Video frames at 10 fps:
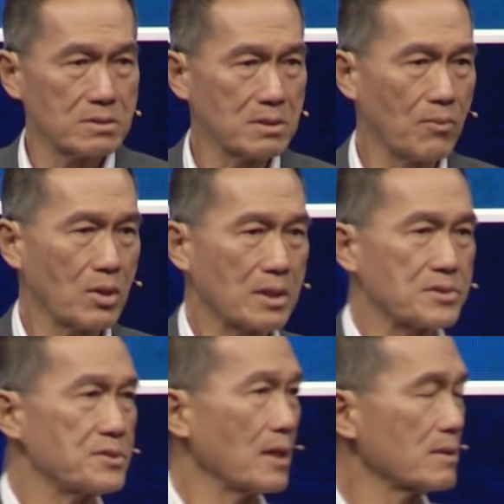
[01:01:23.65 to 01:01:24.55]
The boy
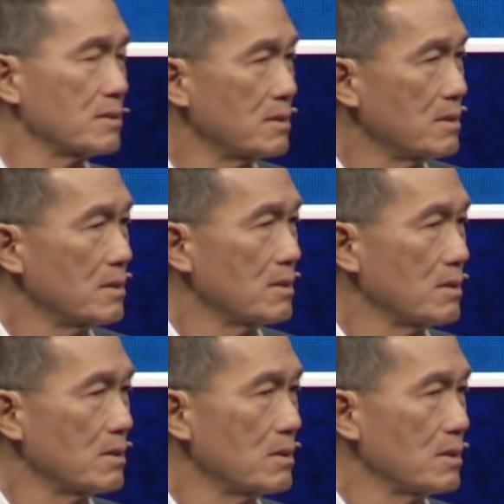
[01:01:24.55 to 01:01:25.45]
got shocked.
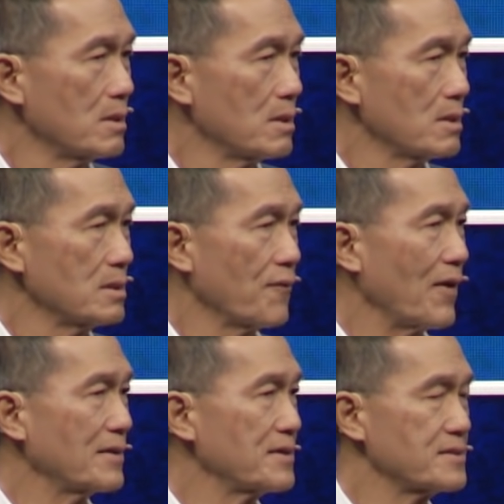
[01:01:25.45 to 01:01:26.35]
The
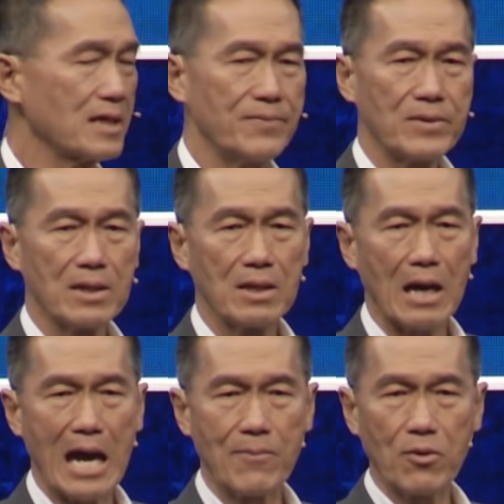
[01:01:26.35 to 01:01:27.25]
father said,
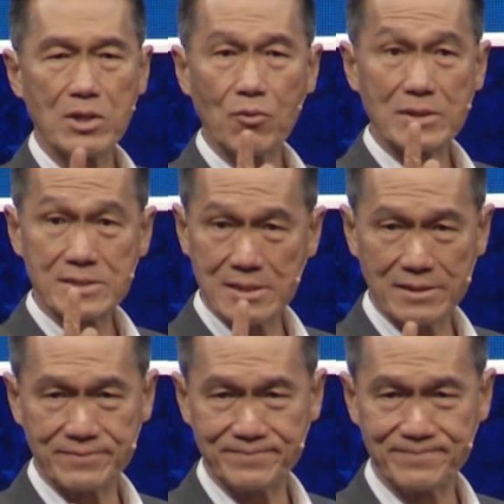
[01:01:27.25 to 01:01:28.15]
"I have only one
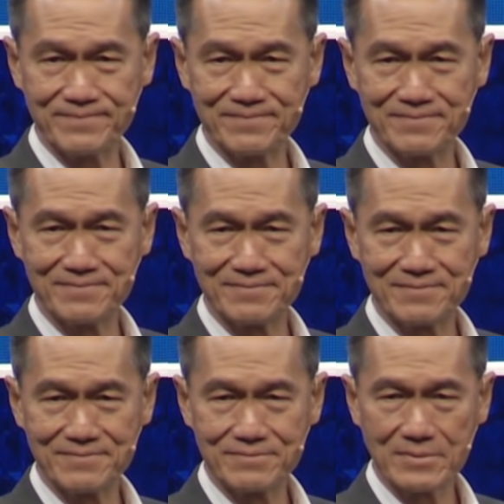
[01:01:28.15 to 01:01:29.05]
son.
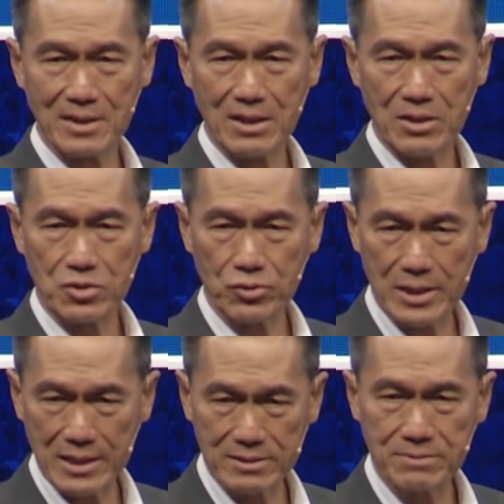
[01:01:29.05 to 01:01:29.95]
You
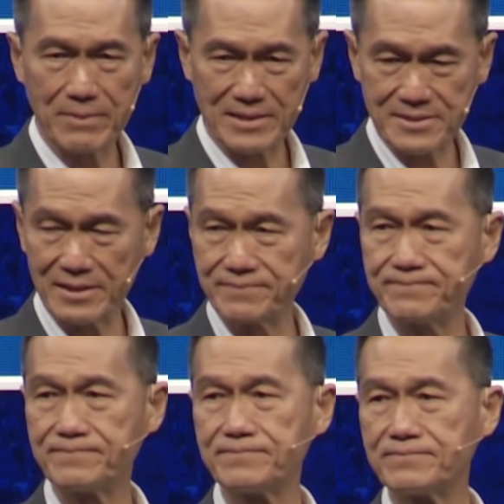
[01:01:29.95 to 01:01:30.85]
killed my son.
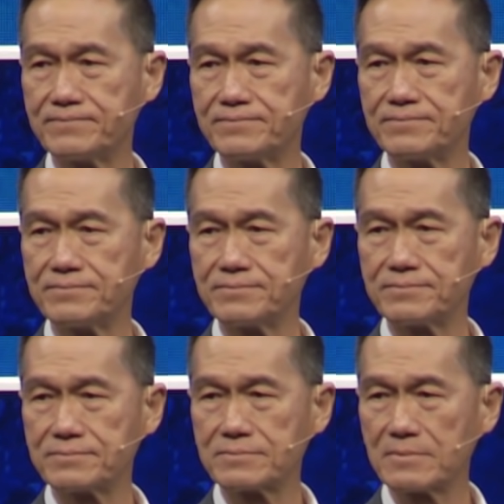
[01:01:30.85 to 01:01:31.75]

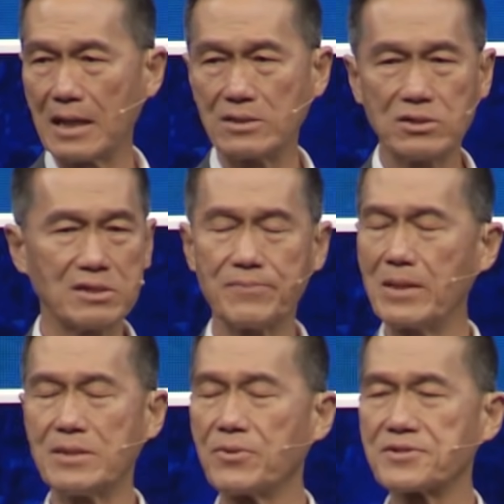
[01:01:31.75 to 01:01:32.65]
I don't have
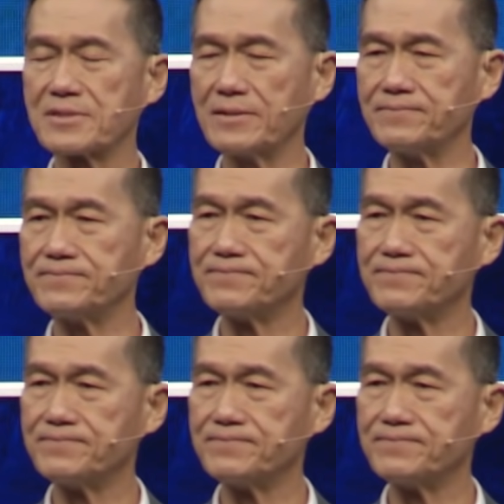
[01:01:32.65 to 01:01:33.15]
any more son.